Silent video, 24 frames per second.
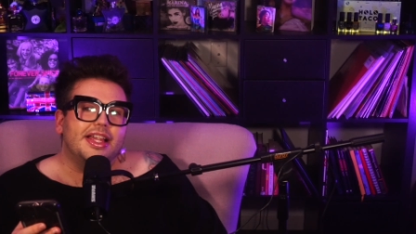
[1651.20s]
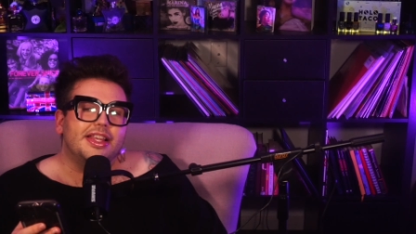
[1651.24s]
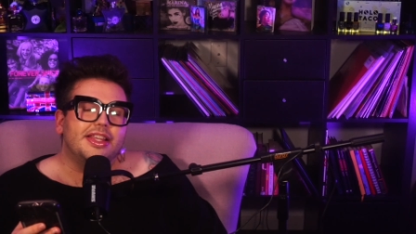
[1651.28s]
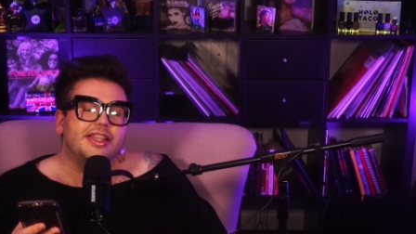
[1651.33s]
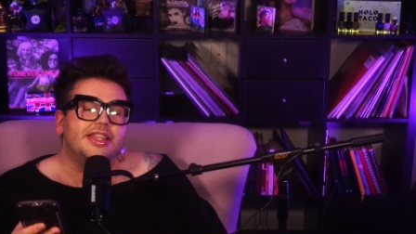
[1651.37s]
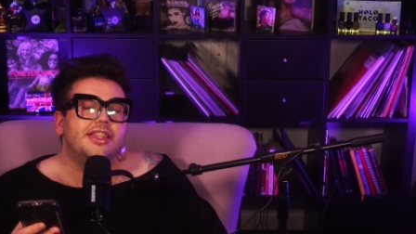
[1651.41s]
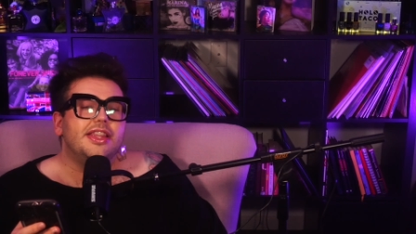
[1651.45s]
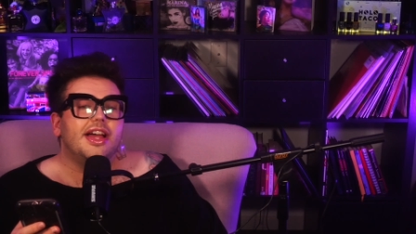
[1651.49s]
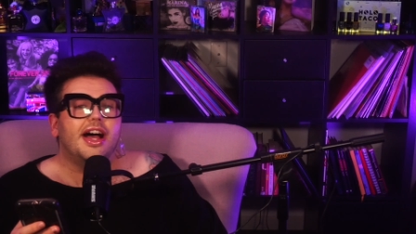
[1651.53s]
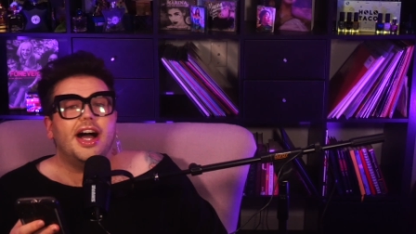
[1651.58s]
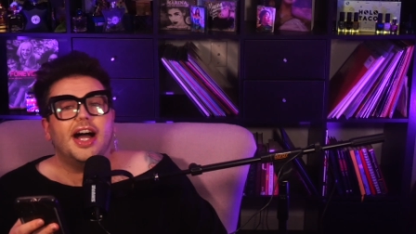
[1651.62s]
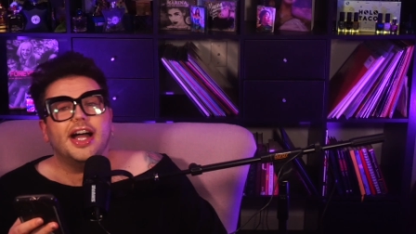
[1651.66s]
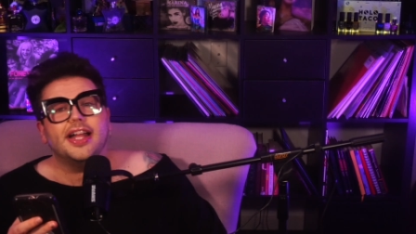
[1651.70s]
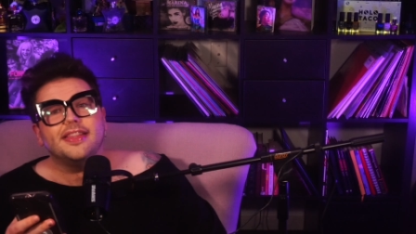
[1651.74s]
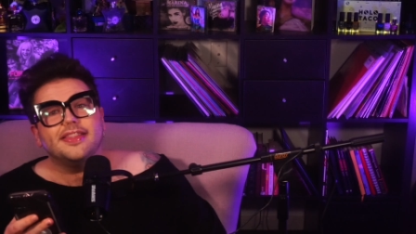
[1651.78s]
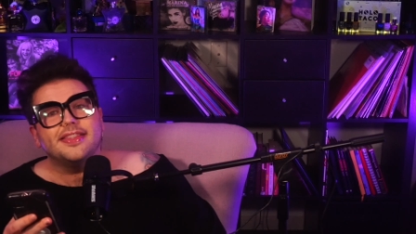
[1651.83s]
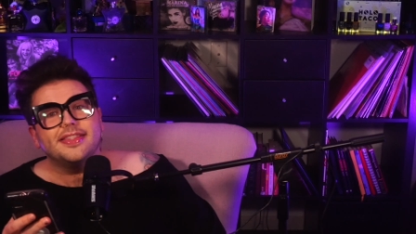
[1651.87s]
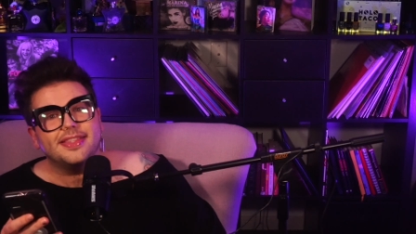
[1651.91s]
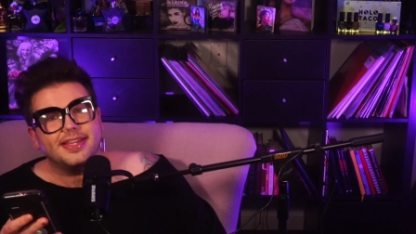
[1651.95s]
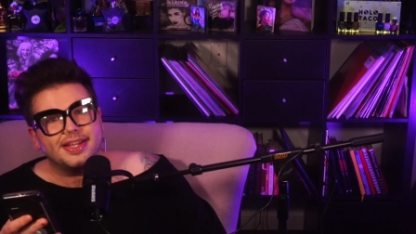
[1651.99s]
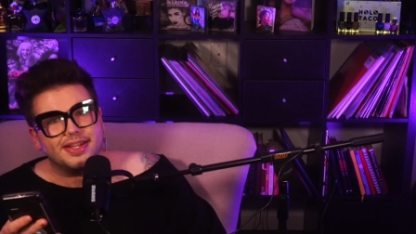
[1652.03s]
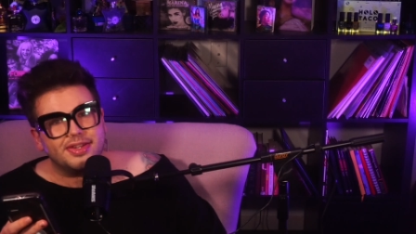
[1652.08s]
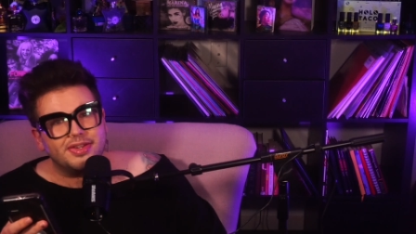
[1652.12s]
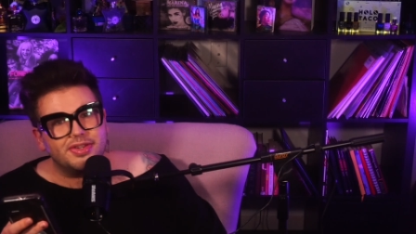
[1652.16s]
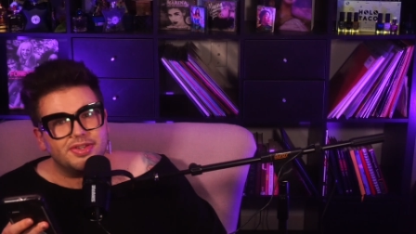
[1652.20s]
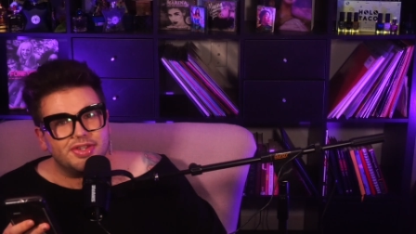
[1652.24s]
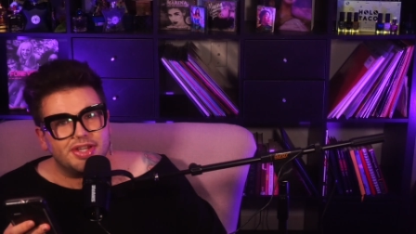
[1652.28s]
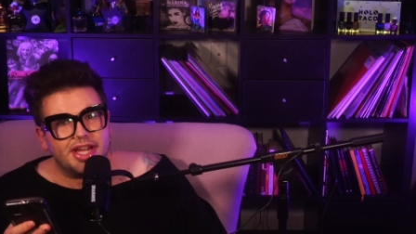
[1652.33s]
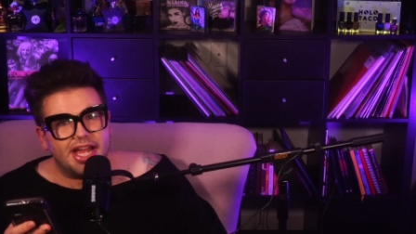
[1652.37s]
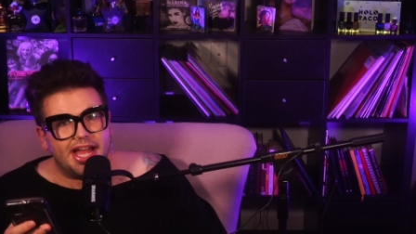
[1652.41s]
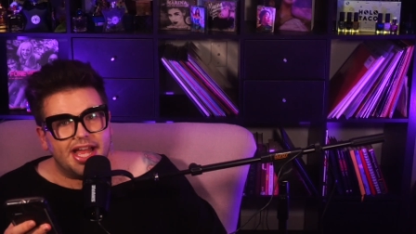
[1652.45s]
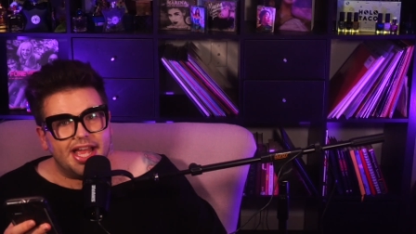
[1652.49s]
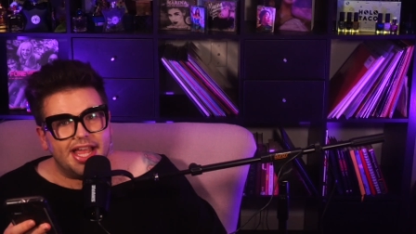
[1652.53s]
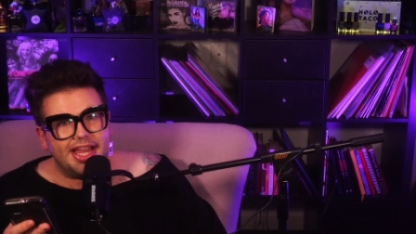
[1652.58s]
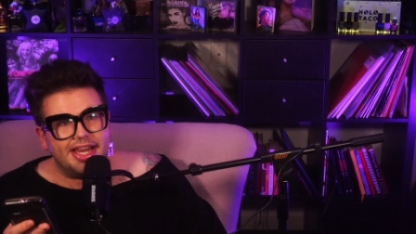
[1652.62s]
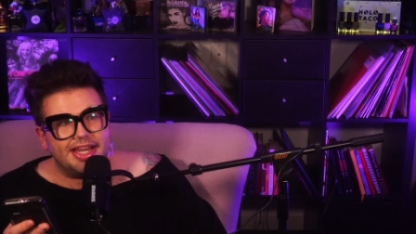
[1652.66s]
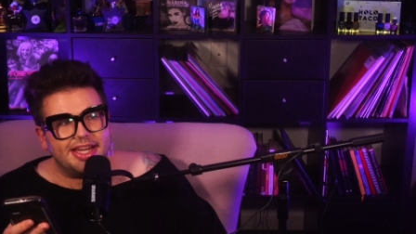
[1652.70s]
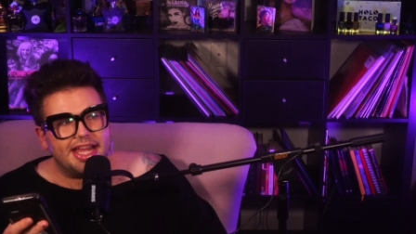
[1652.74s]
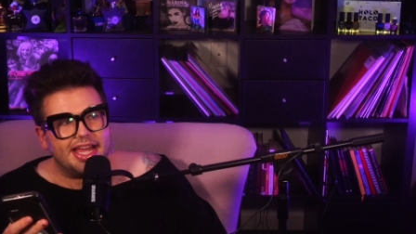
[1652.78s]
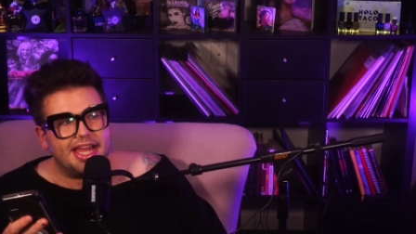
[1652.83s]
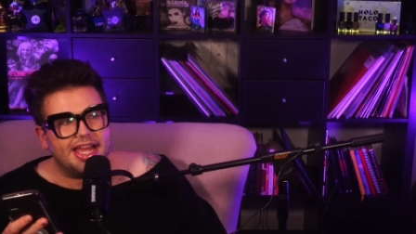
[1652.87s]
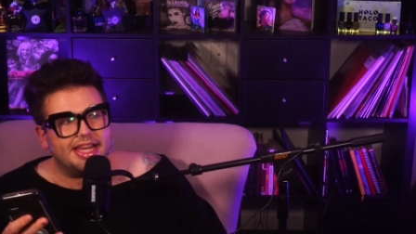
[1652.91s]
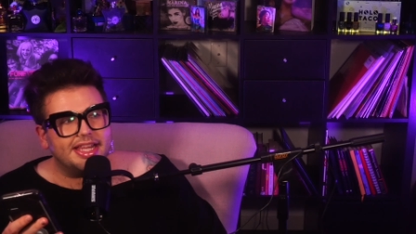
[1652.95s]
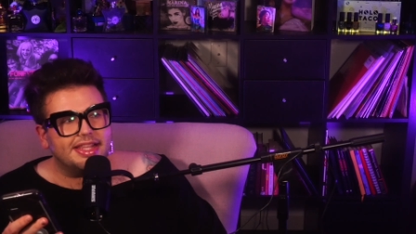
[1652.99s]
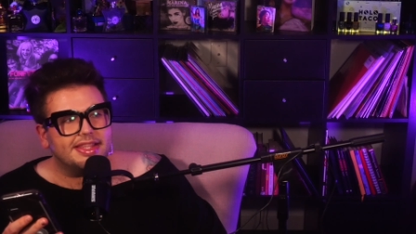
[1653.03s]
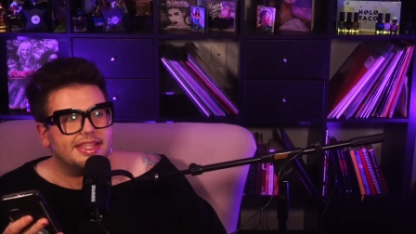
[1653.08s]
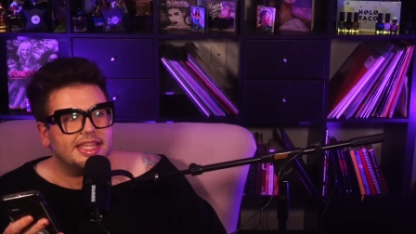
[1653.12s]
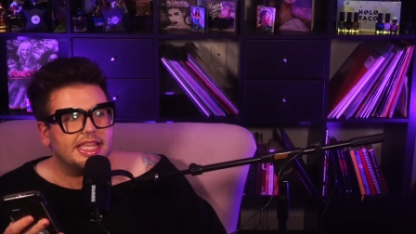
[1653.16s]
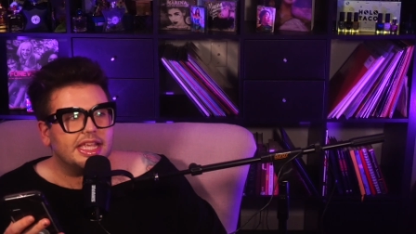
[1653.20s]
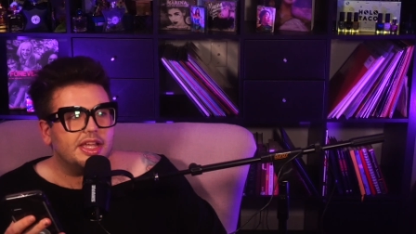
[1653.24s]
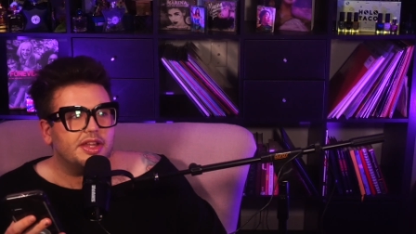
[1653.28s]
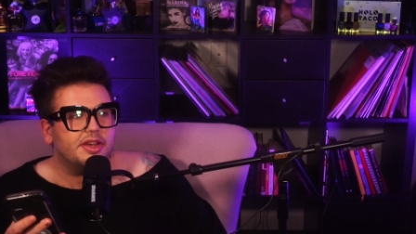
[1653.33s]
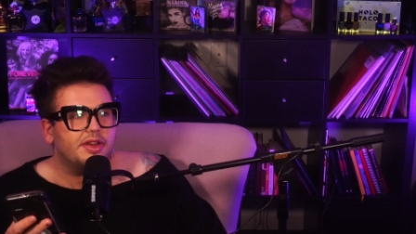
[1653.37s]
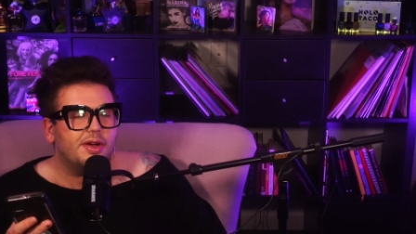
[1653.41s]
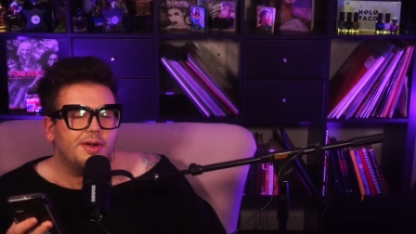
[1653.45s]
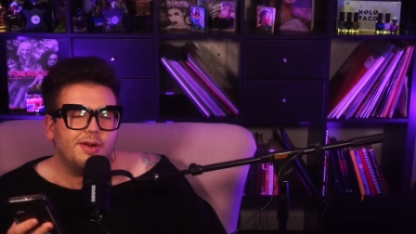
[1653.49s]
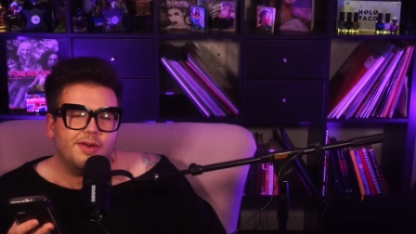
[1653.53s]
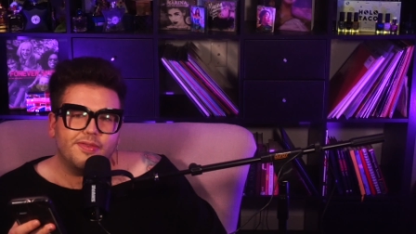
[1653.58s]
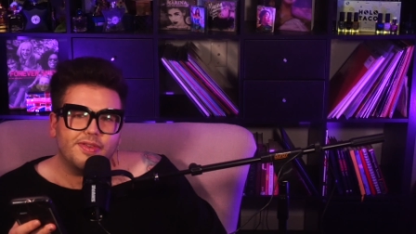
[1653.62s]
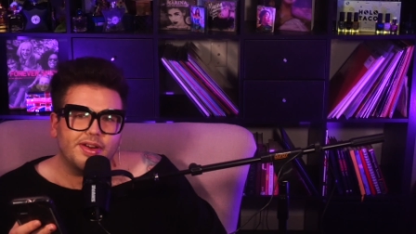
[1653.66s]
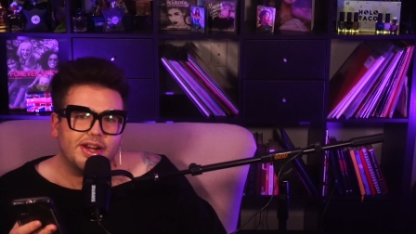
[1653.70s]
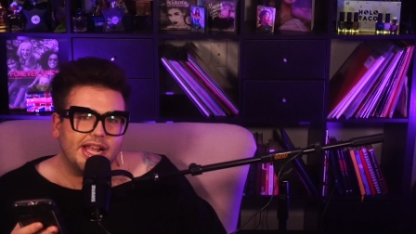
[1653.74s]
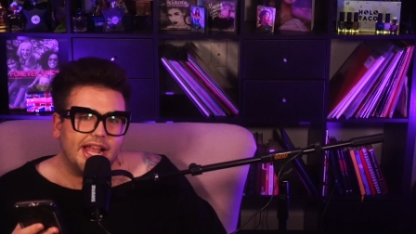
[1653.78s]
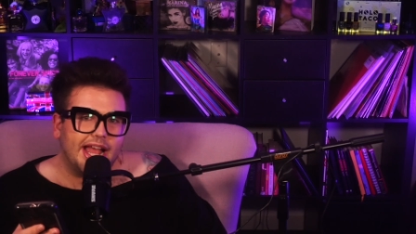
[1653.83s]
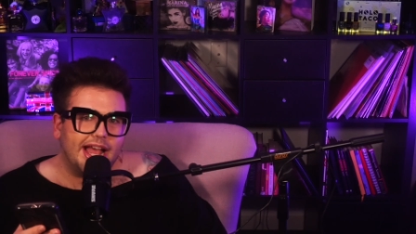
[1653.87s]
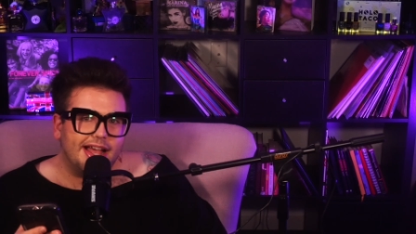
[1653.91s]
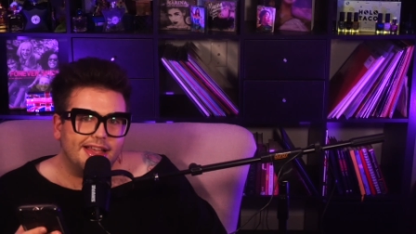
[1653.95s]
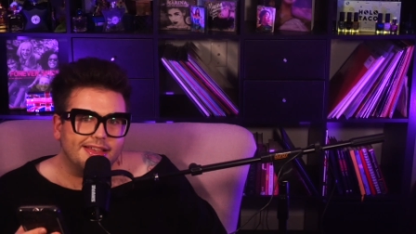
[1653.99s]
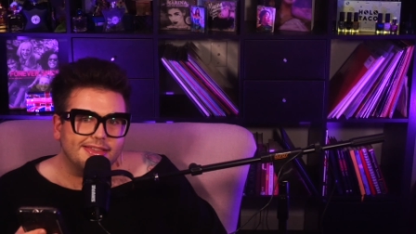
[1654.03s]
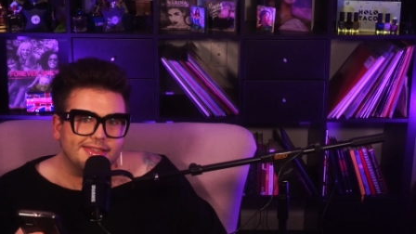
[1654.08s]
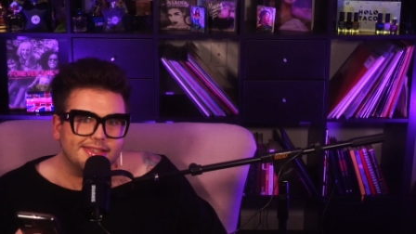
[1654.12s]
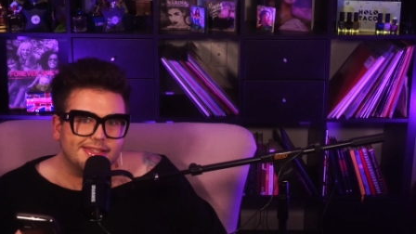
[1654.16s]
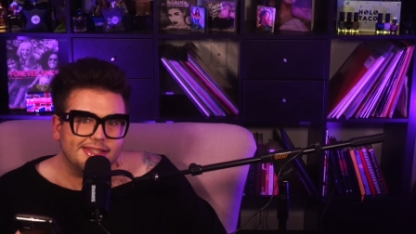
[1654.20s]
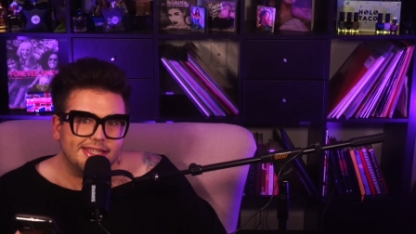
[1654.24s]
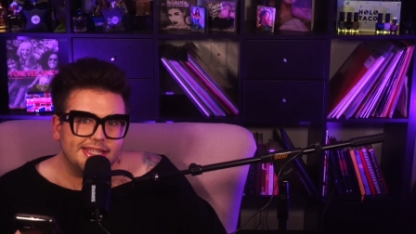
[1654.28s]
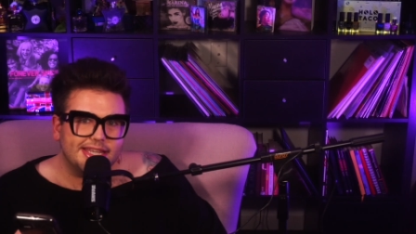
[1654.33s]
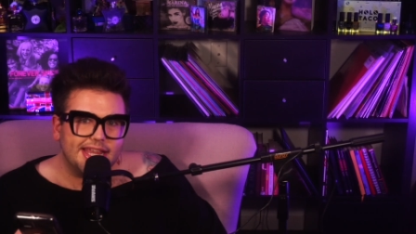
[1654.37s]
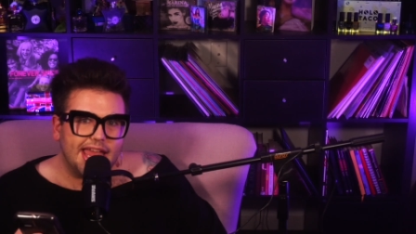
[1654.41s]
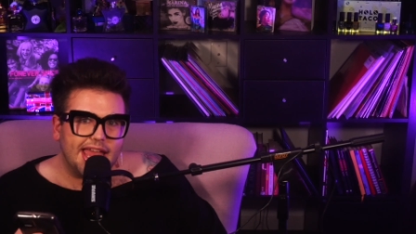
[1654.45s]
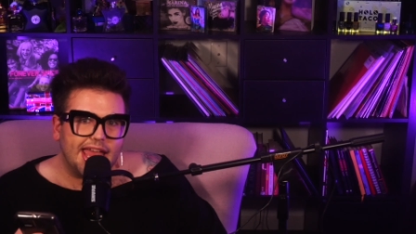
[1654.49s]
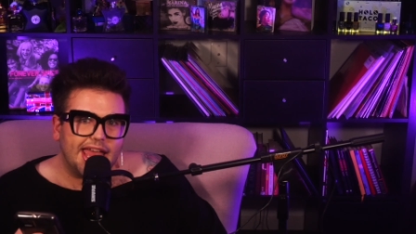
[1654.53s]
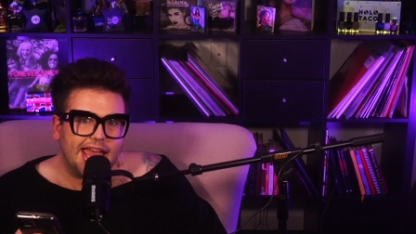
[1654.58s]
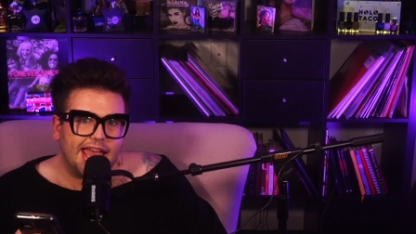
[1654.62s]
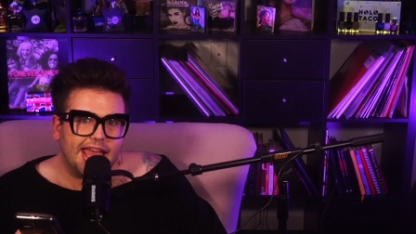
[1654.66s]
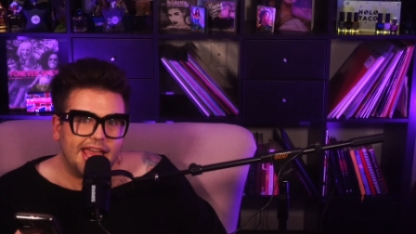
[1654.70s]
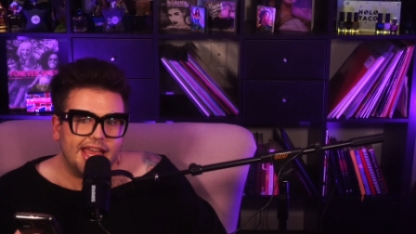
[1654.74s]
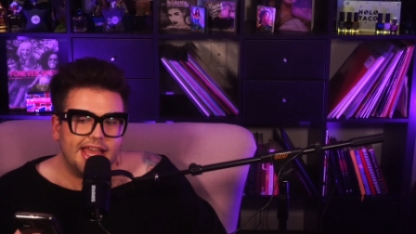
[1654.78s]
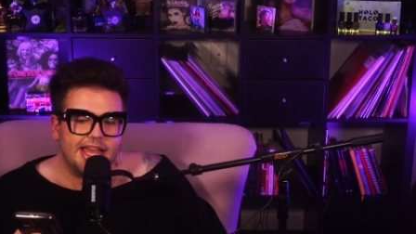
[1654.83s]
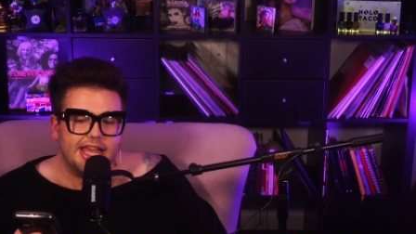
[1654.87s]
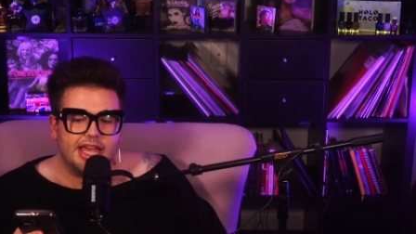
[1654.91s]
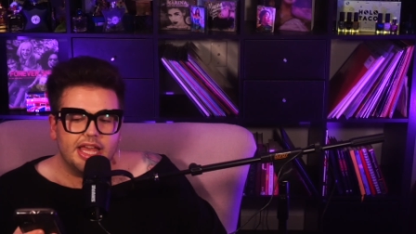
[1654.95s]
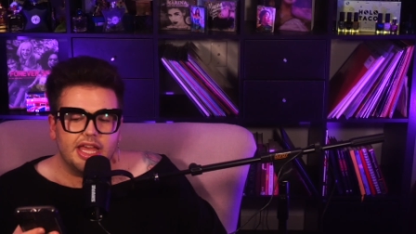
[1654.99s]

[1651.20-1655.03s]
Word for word: not sunshine and it's like an overcast day